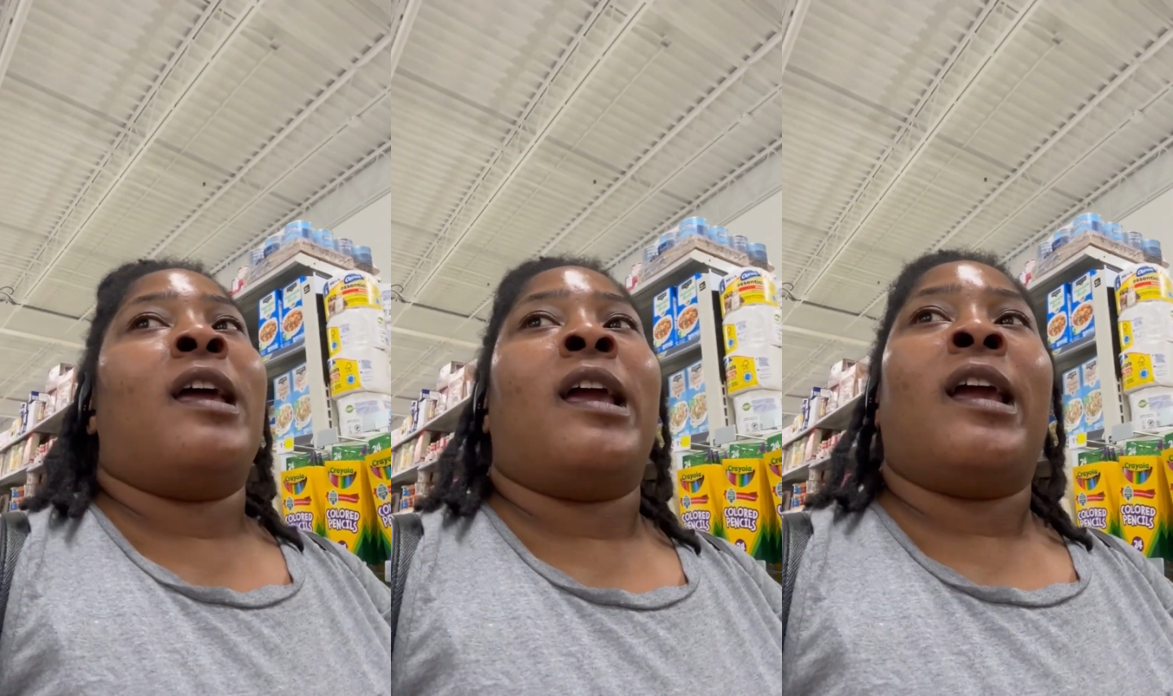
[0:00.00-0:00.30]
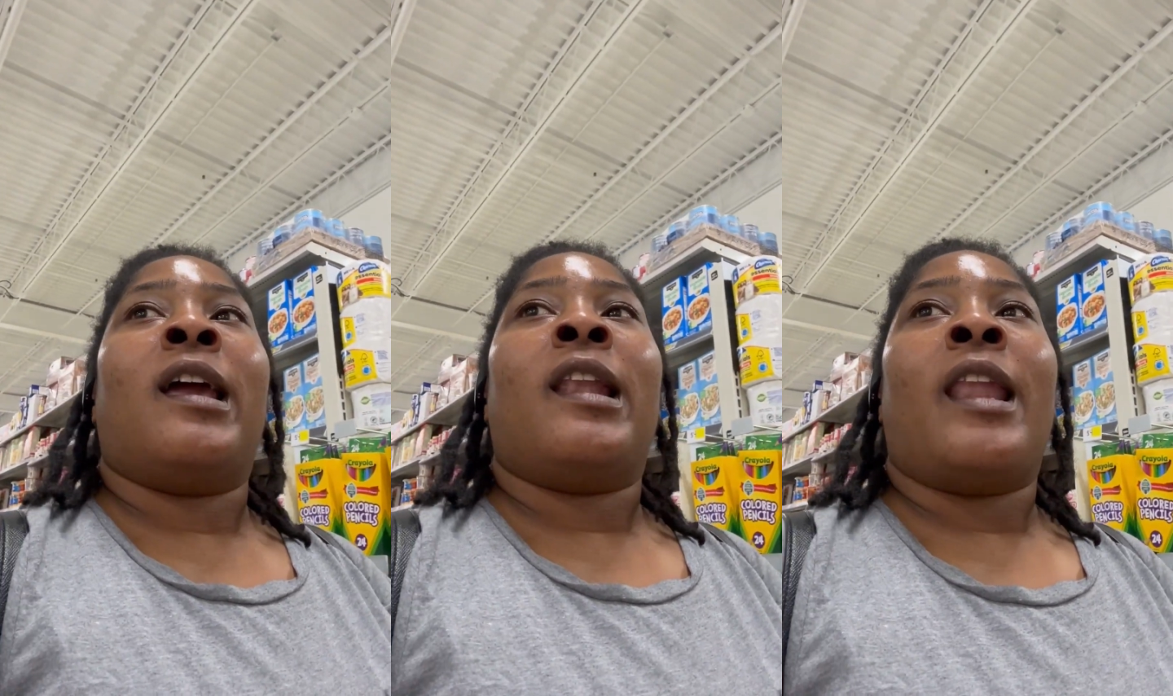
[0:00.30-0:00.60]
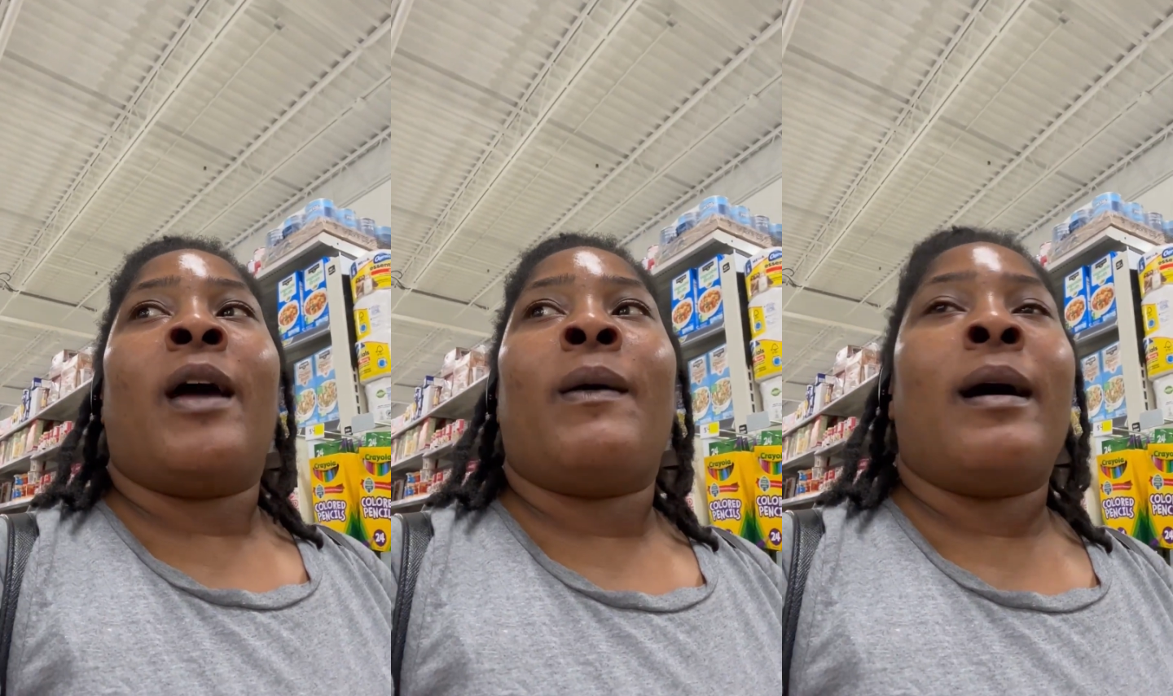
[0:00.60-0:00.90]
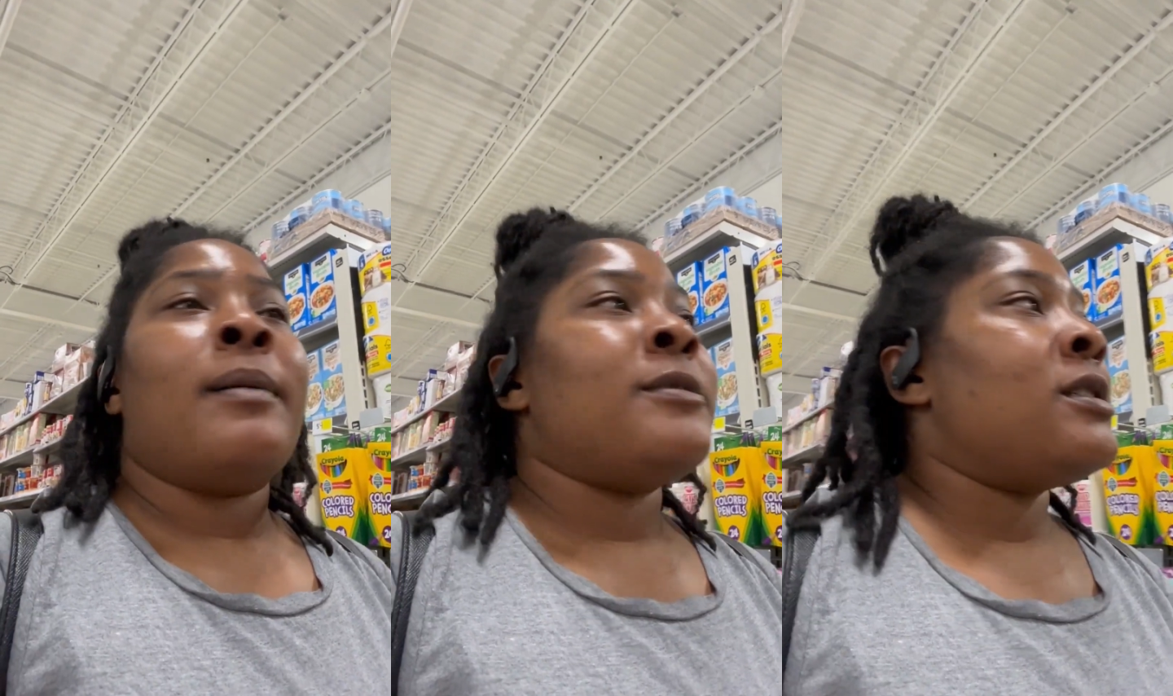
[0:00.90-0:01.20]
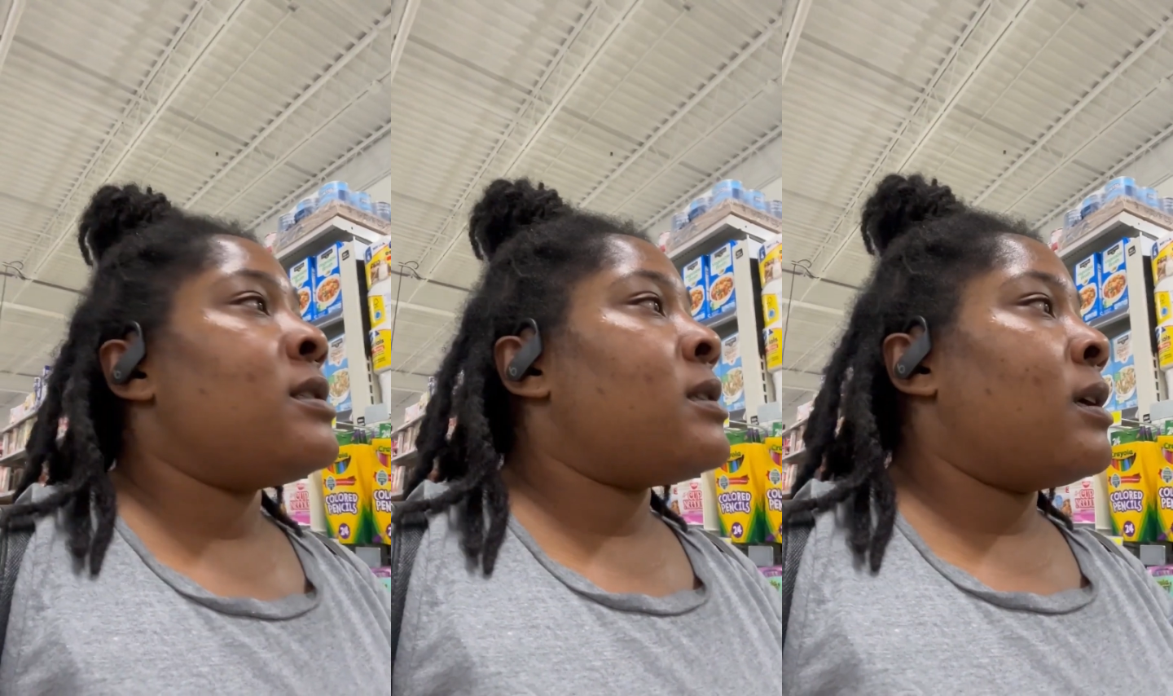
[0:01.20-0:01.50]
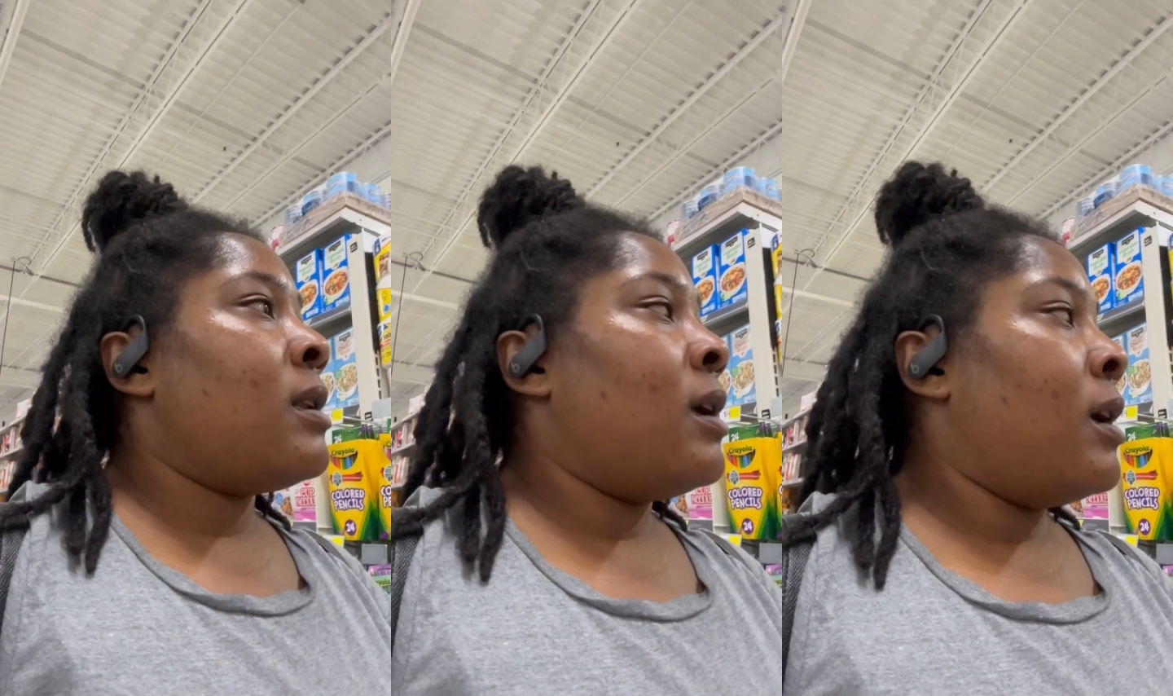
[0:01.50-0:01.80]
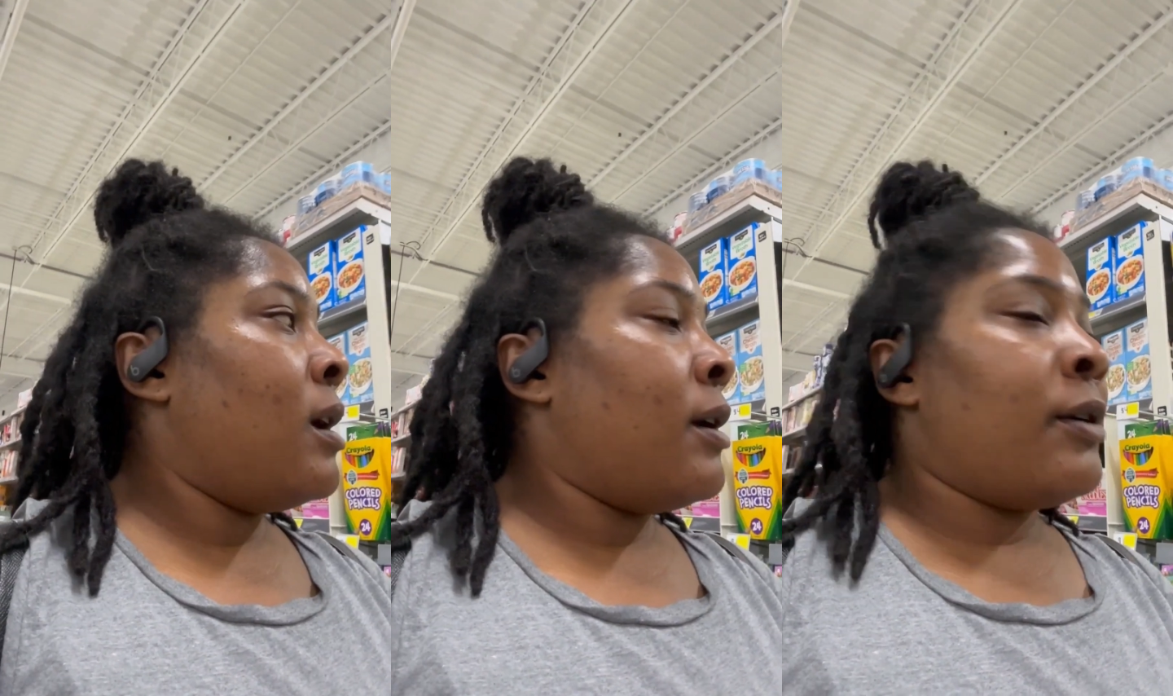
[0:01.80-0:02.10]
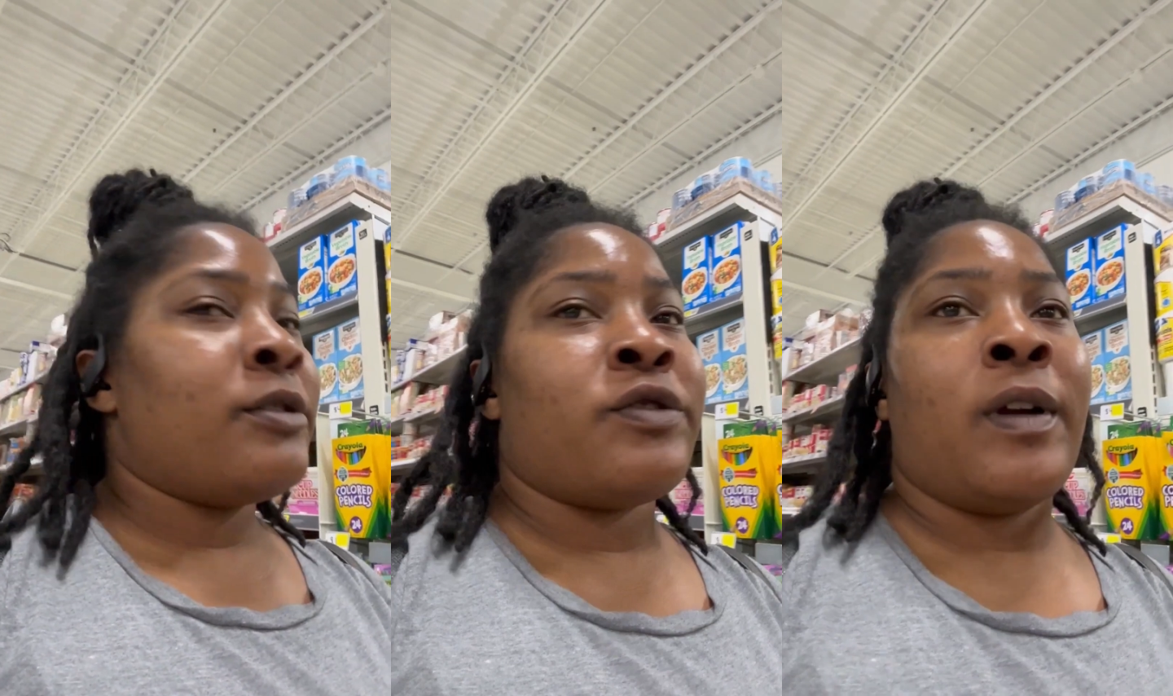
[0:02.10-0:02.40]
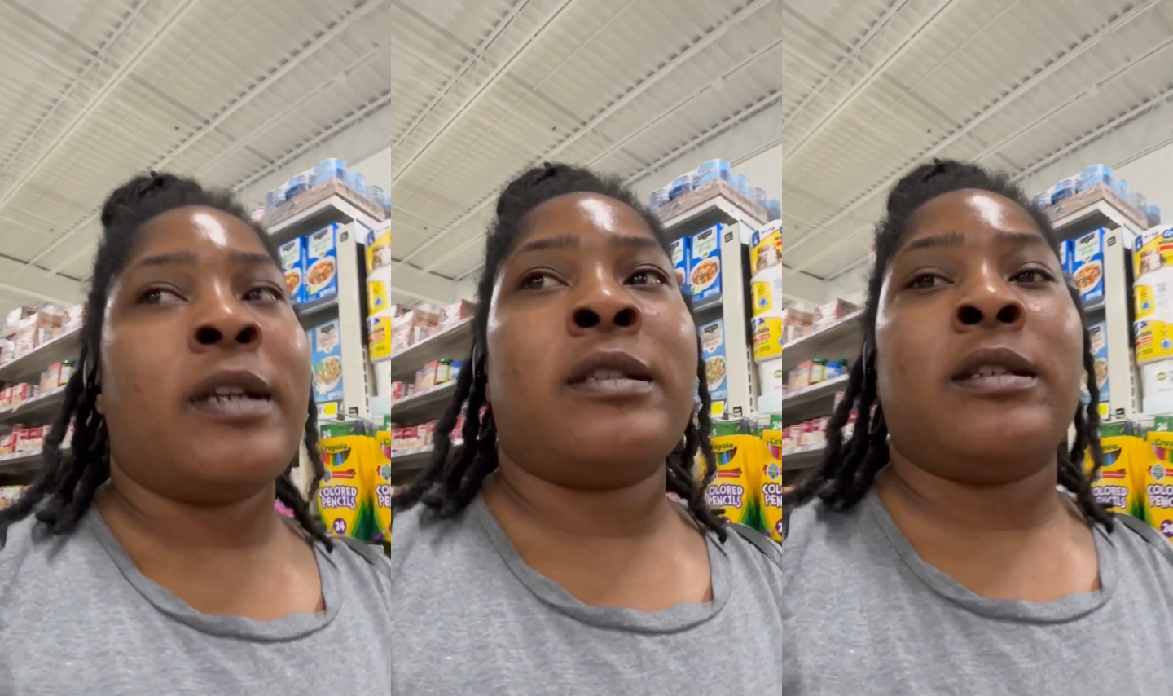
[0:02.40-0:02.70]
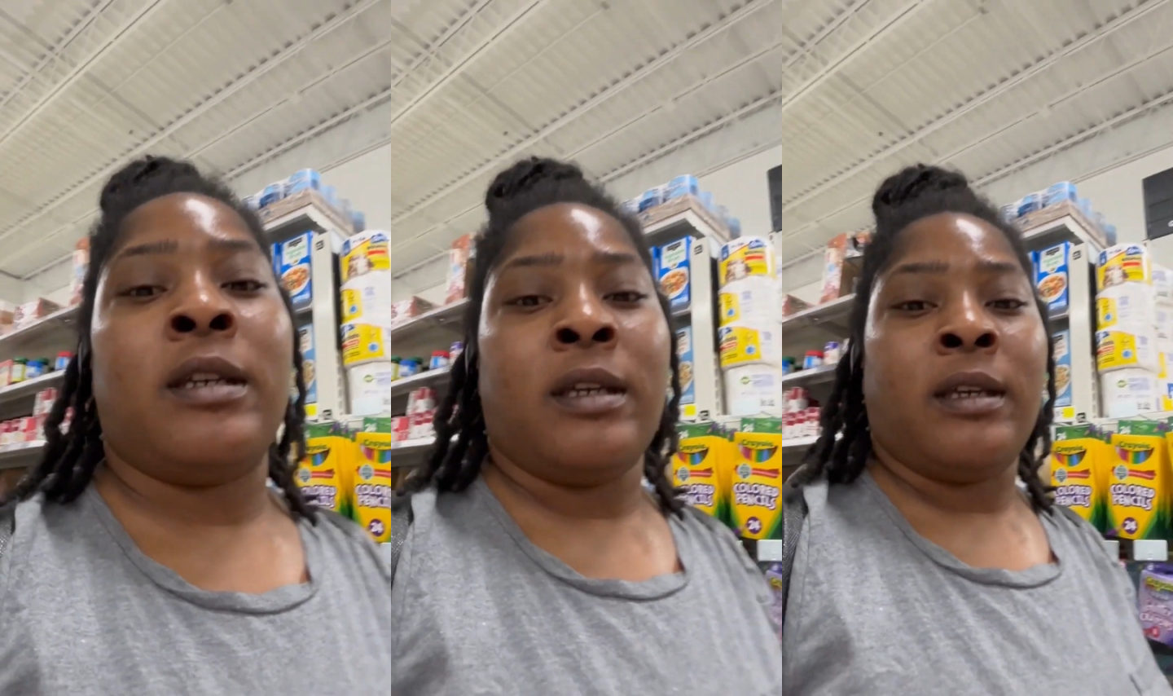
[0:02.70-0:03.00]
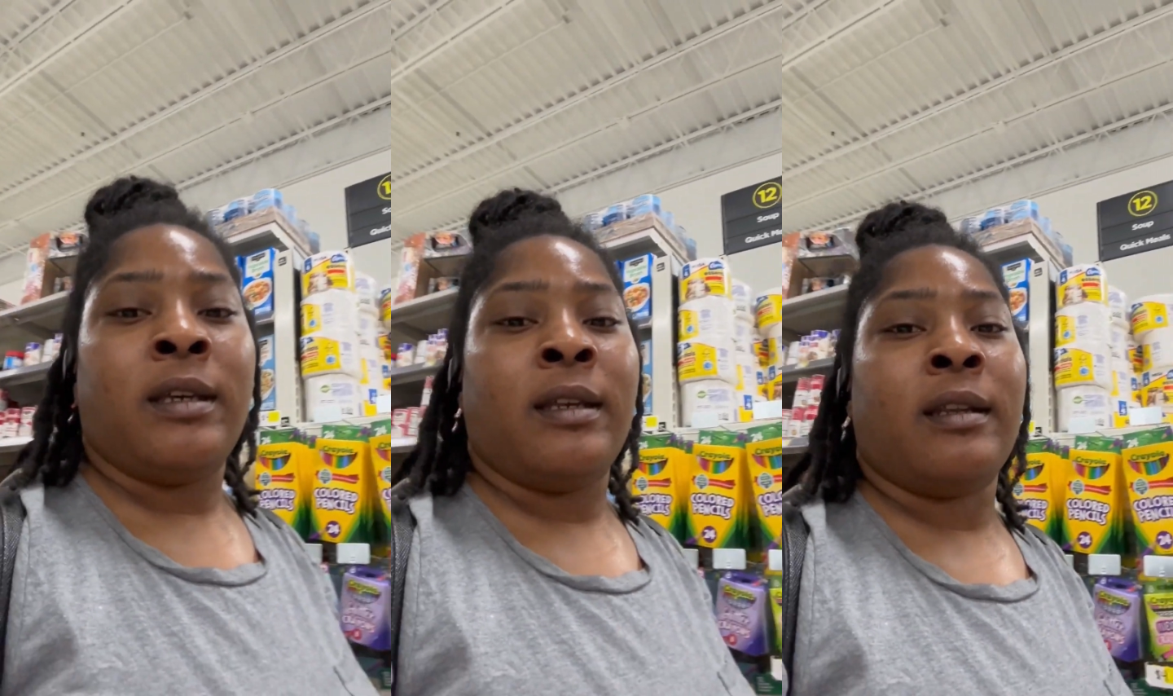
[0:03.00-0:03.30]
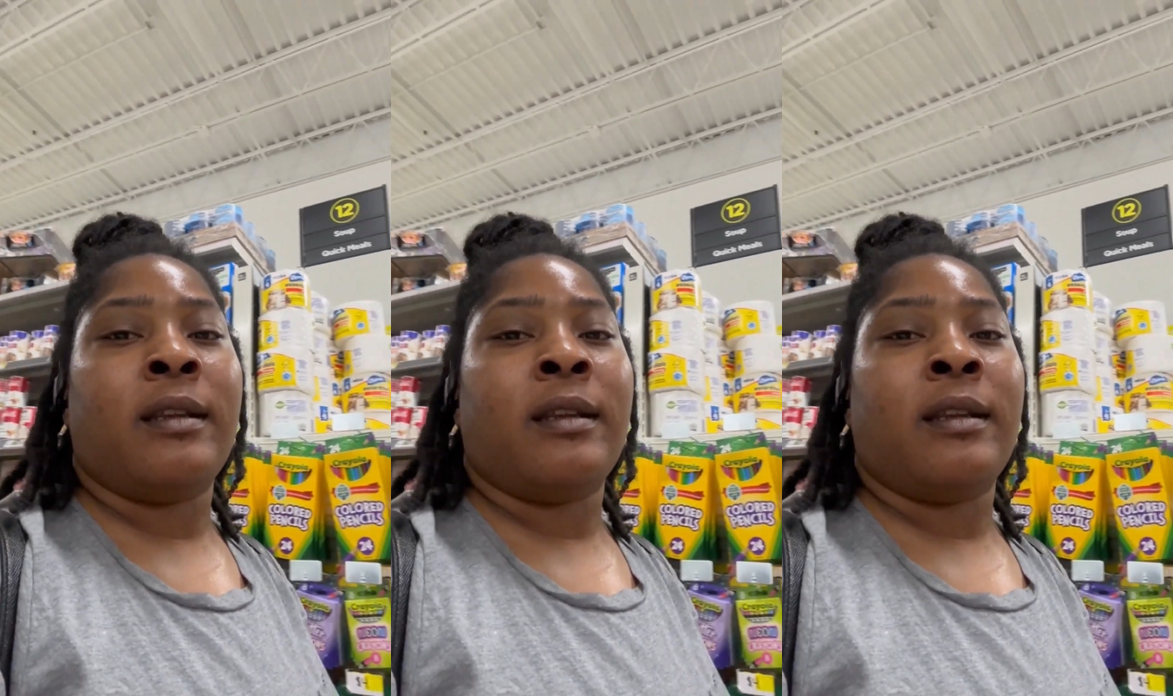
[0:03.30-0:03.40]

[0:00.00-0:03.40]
And now I'm just in here trying to get